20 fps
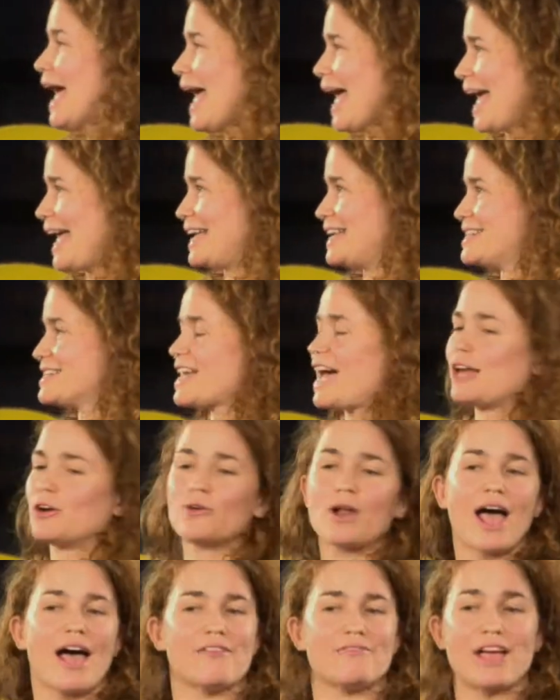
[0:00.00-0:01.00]
And I
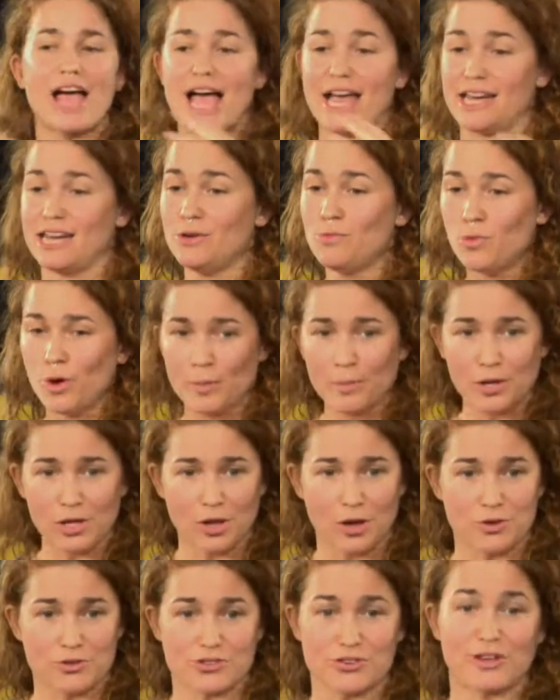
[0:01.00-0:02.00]
don't have any warm
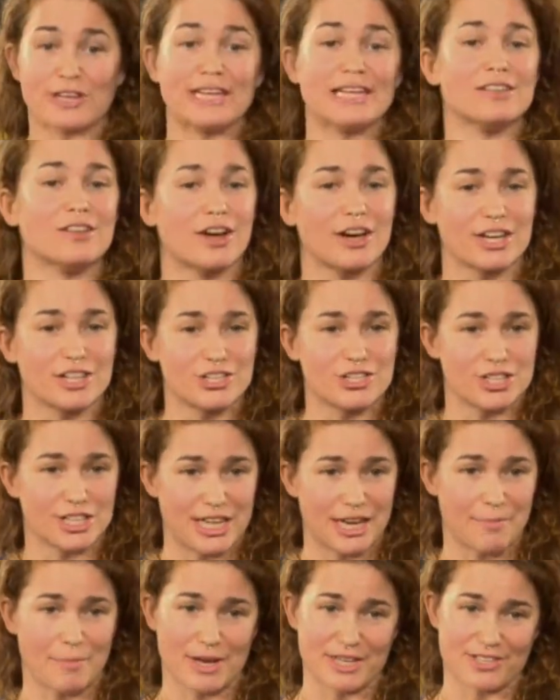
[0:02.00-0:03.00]
clothes or any luggage to
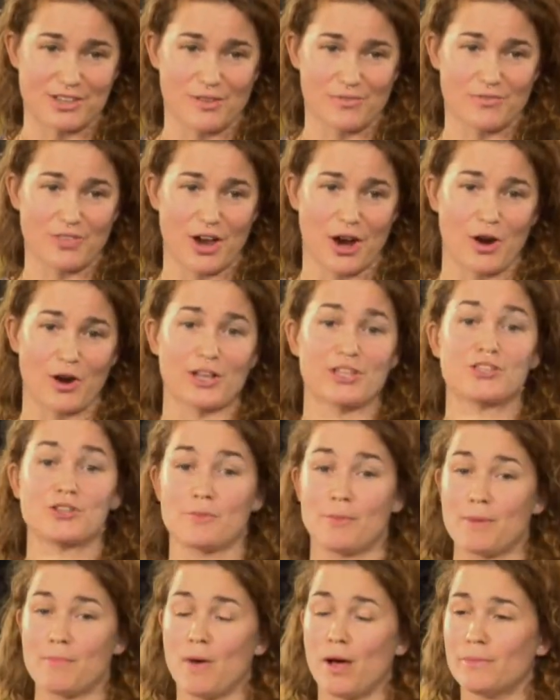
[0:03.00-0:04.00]
get myself there. And so
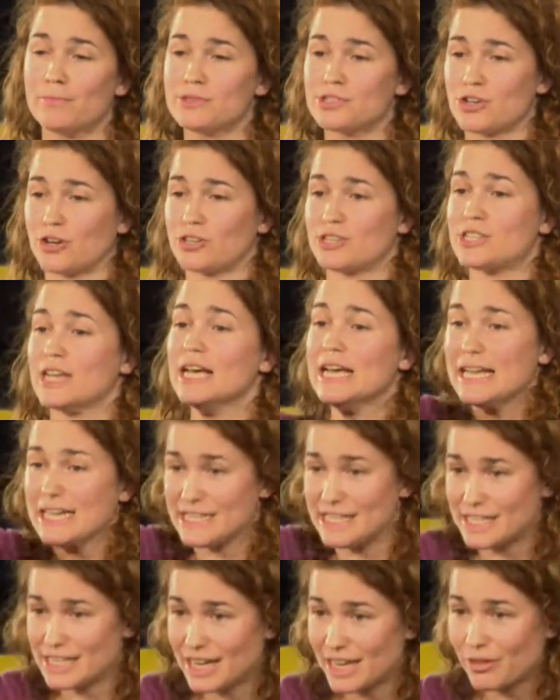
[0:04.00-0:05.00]
my mom starts
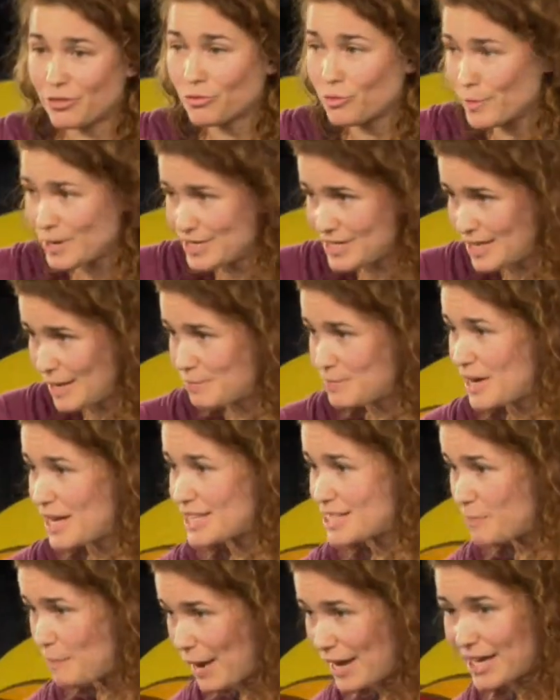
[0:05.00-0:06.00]
digging through my
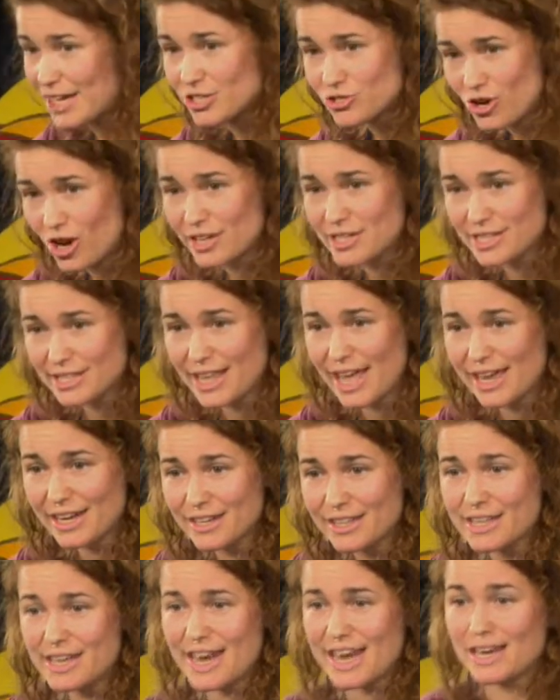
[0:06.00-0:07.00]
stepdad's painting trucks at the
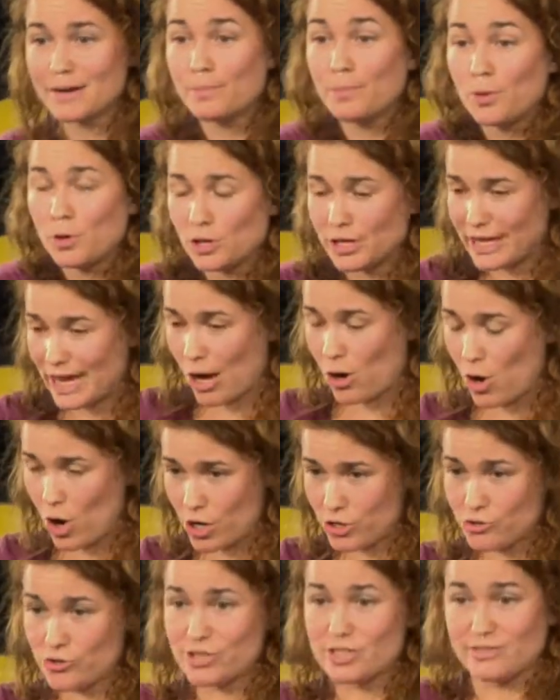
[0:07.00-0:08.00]
end of the day and pulling out
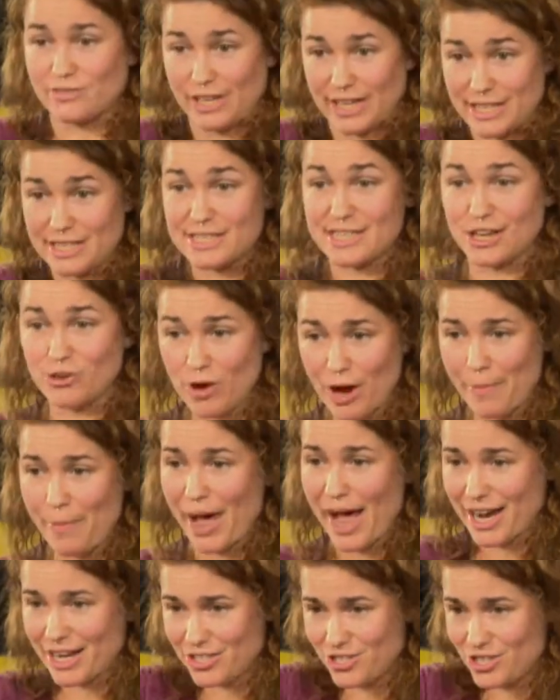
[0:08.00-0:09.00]
hundreds of like cigarette
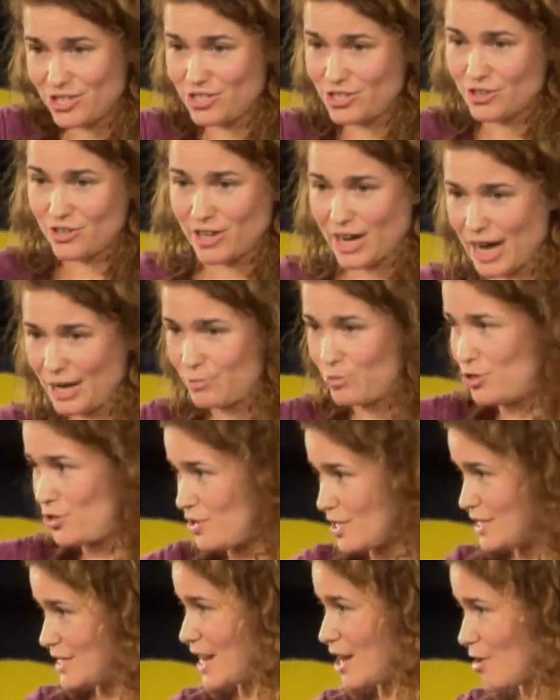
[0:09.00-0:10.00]
packages, you know, the kind where you
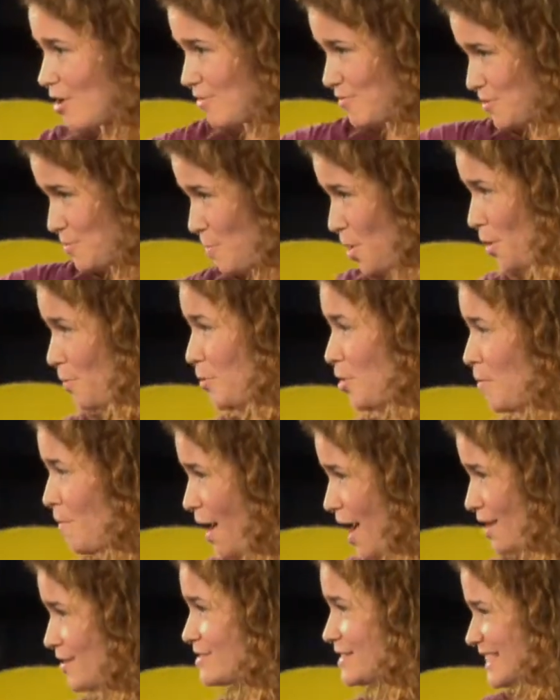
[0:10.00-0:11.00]
can tear off the Marlboro
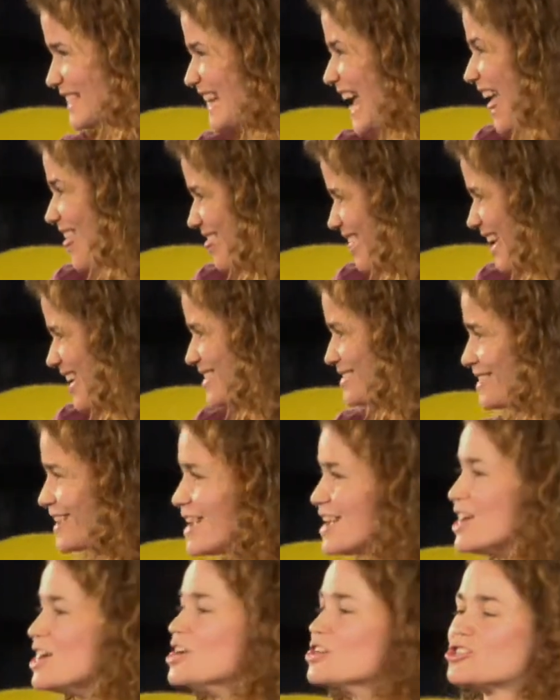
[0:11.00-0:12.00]
miles and get things.
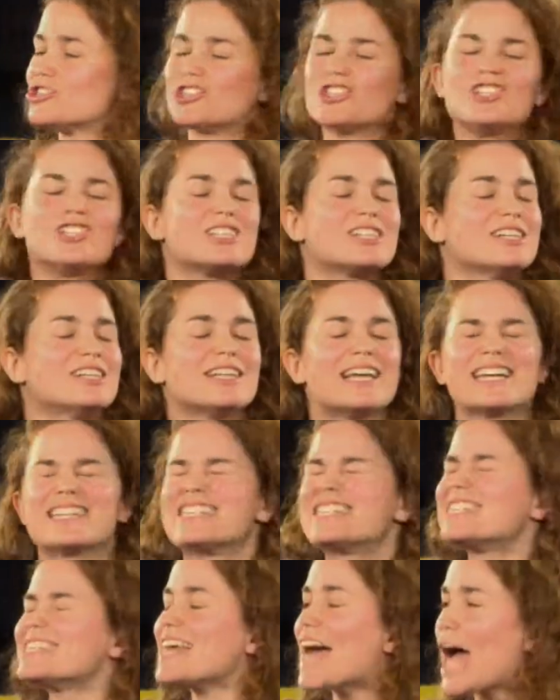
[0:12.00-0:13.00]
So she just
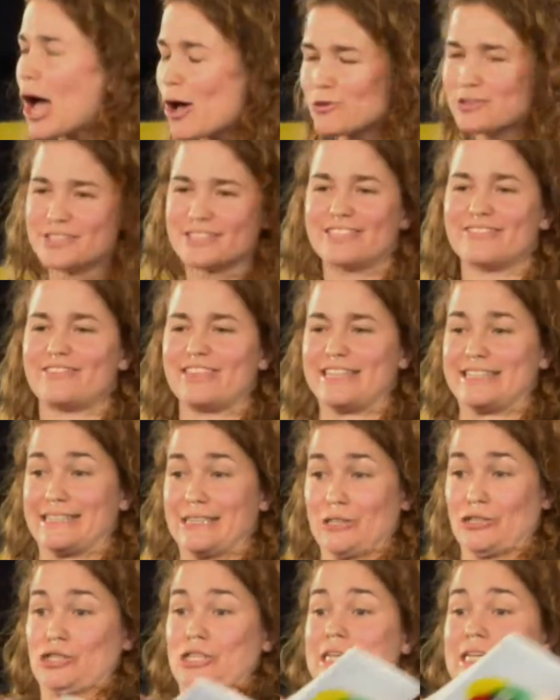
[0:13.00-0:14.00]
collects thousands of these
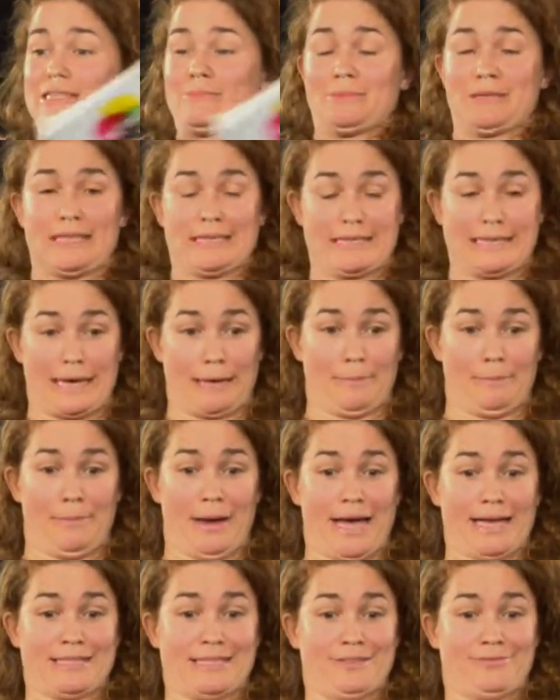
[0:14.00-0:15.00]
until she gets me this like
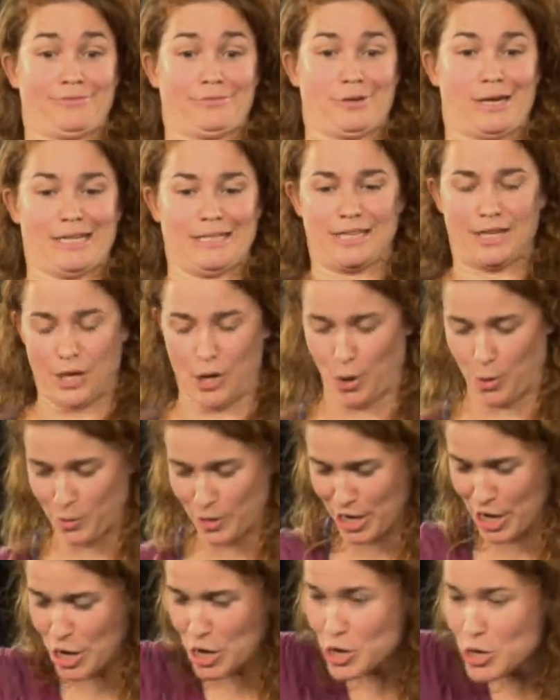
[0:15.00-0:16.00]
massive red
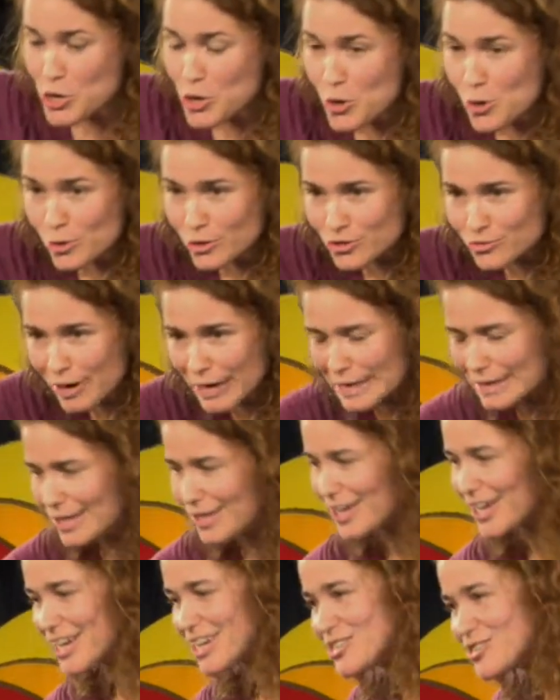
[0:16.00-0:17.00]
coat, huge red
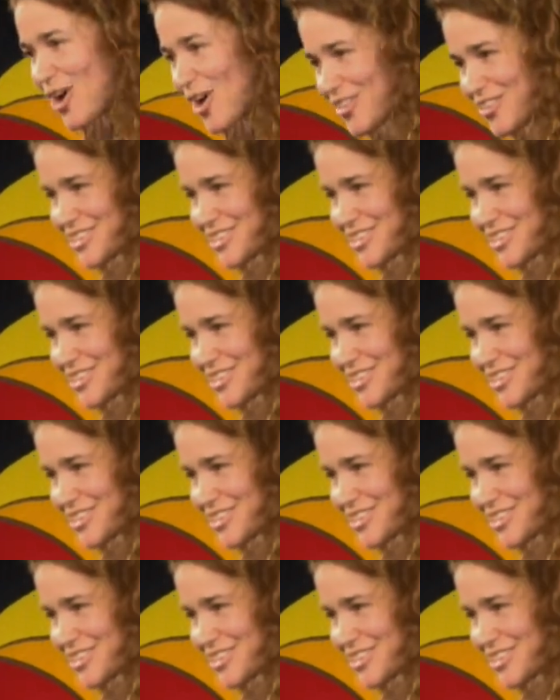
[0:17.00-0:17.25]
luggage, all